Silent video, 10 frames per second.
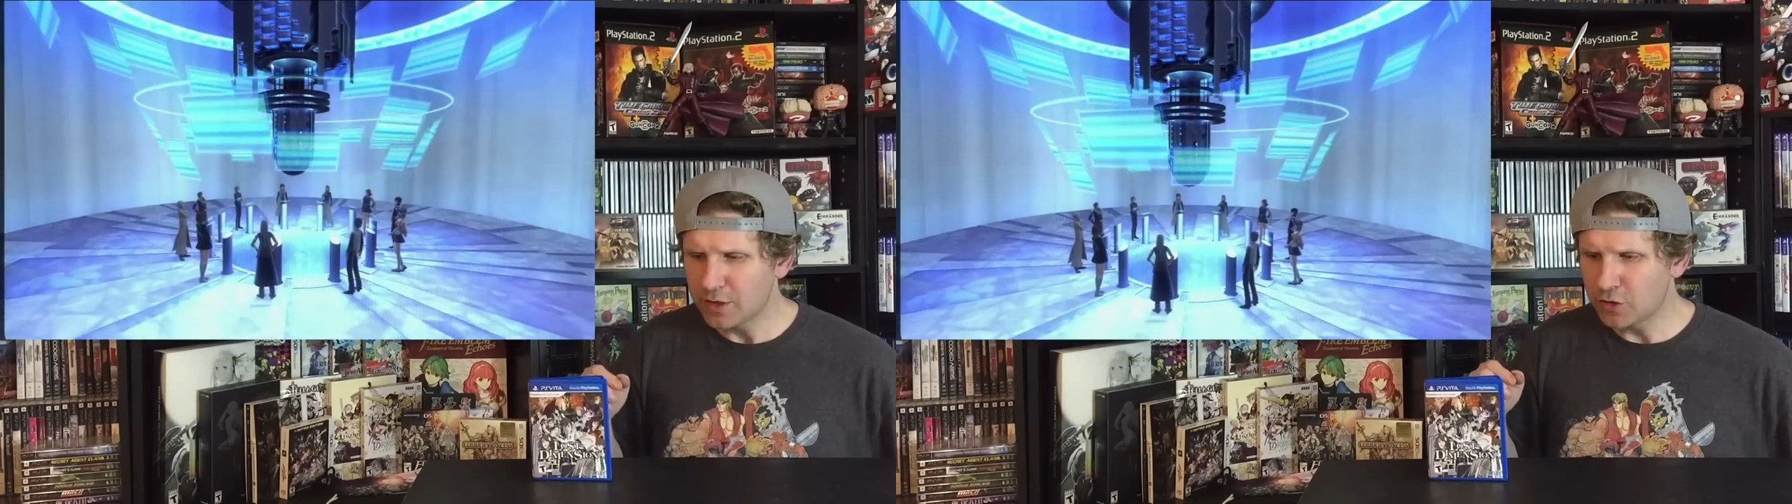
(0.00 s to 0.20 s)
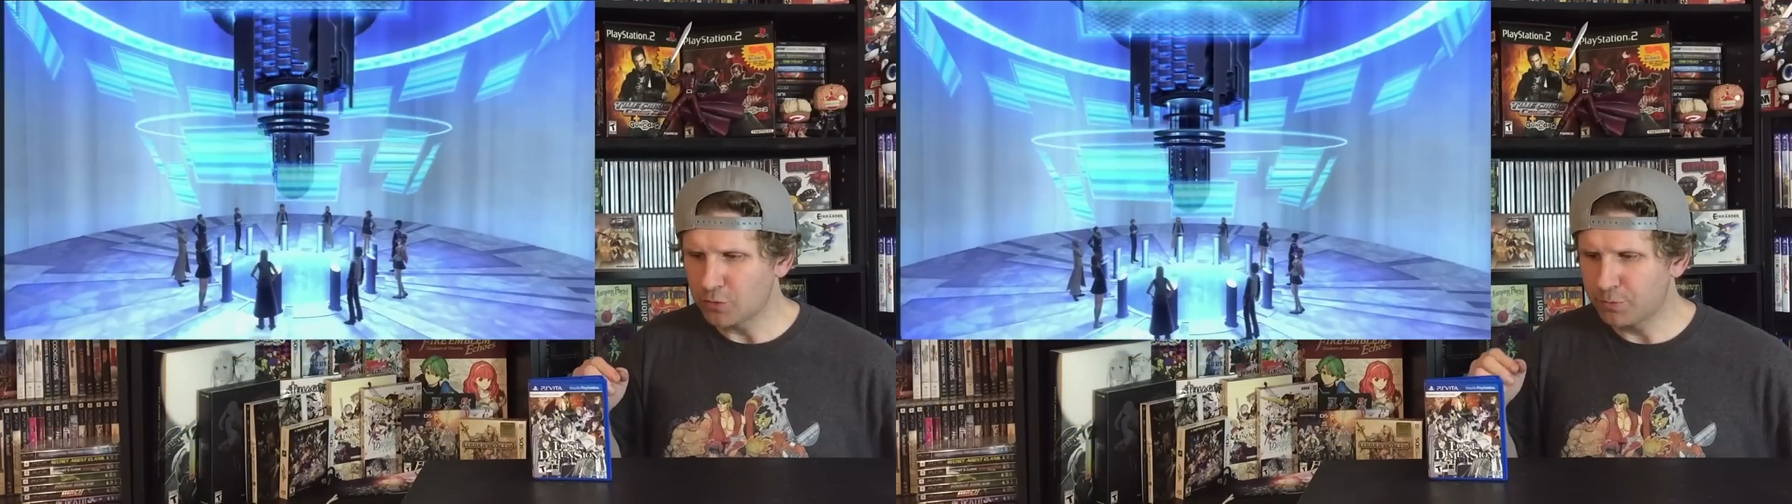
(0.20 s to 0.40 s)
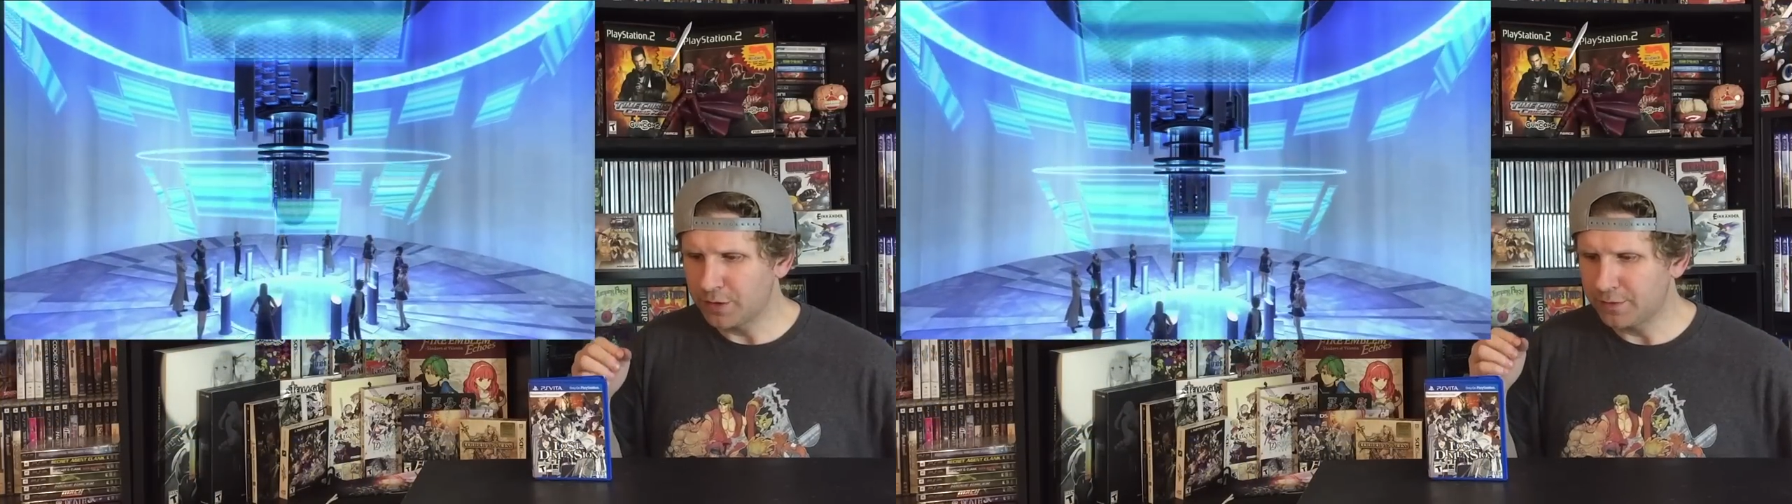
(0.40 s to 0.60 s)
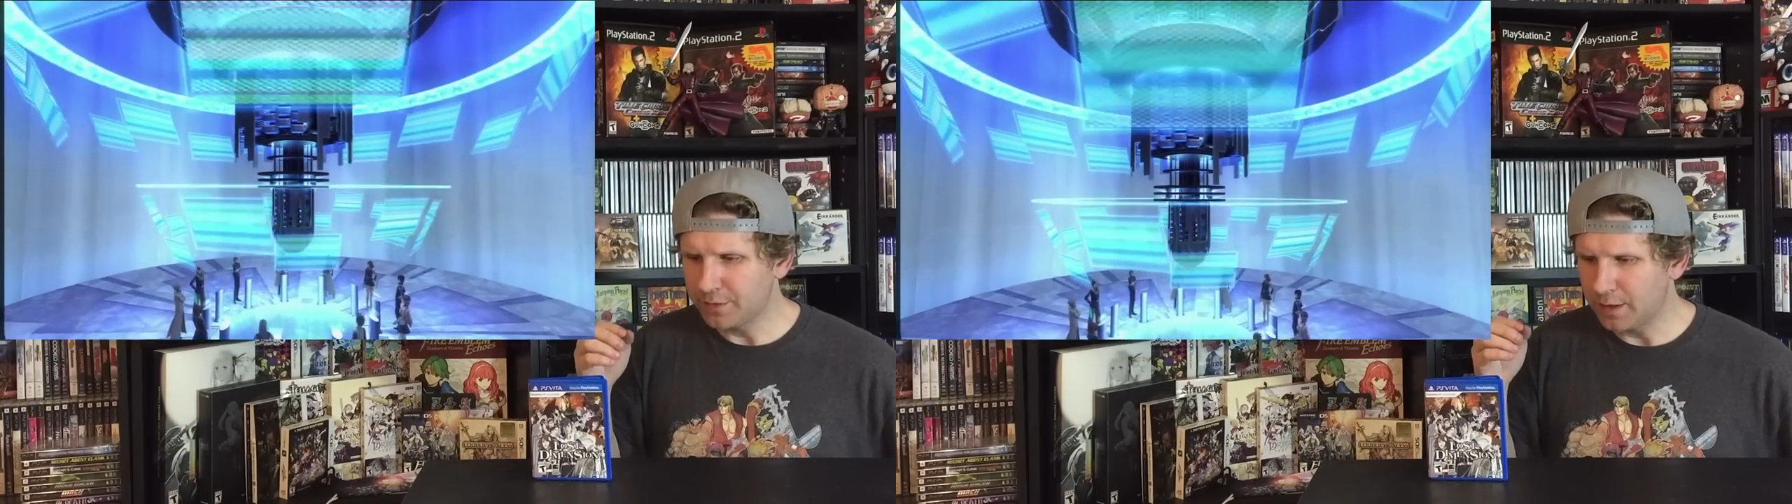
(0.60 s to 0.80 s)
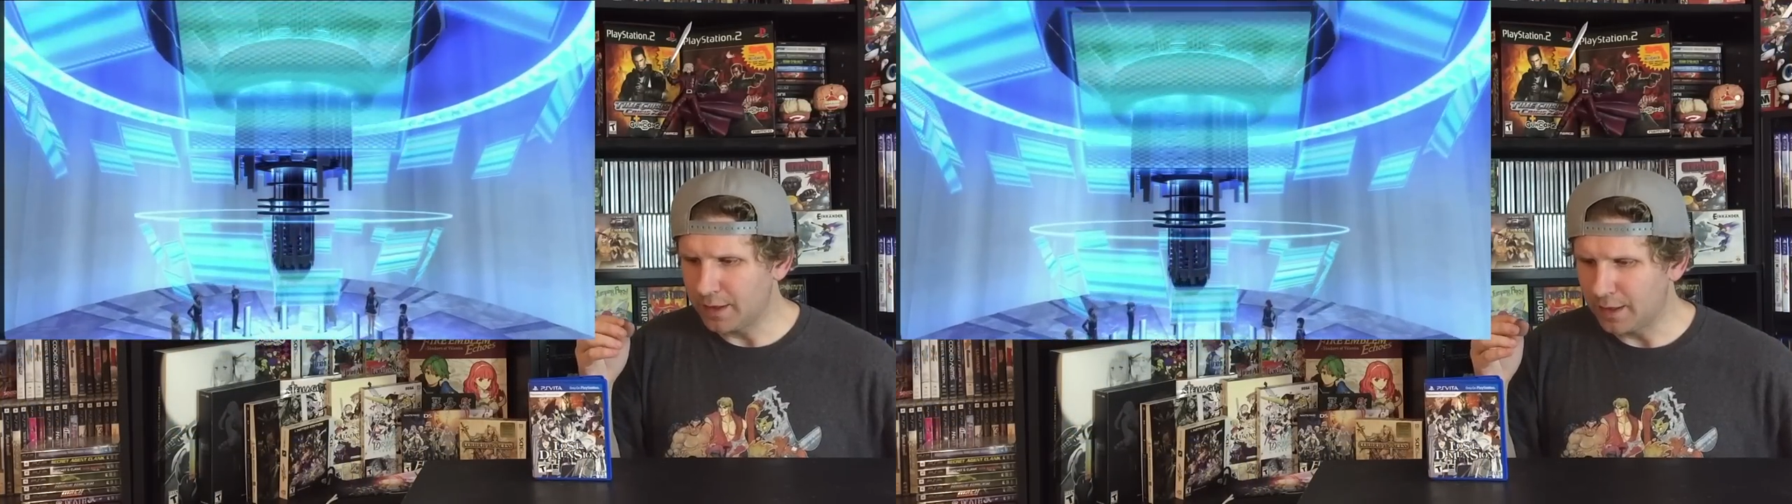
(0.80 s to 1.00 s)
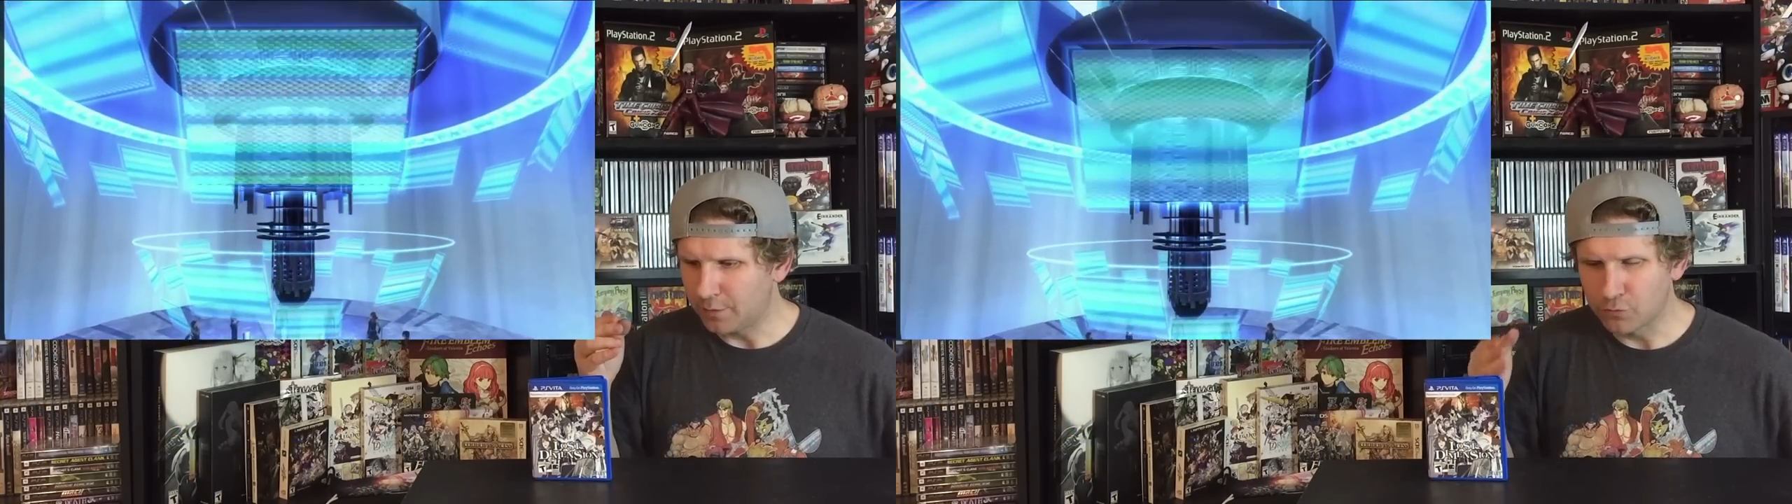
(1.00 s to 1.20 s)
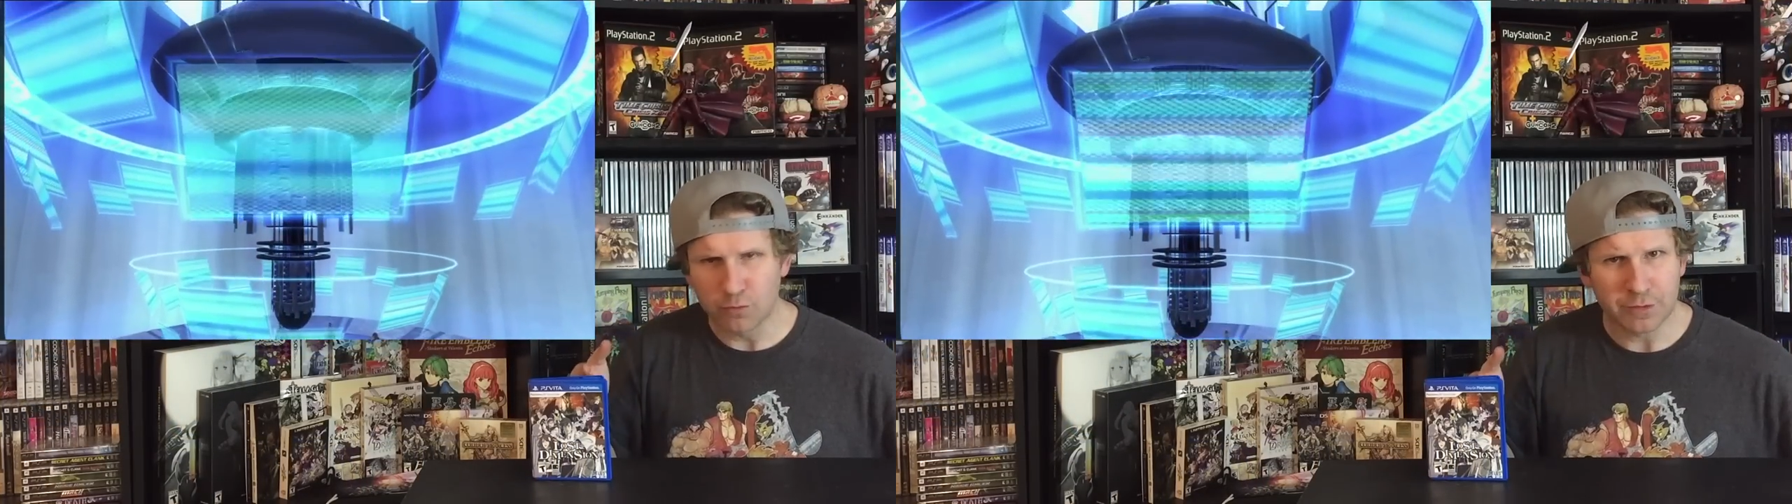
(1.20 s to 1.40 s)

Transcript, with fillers: You're put in a room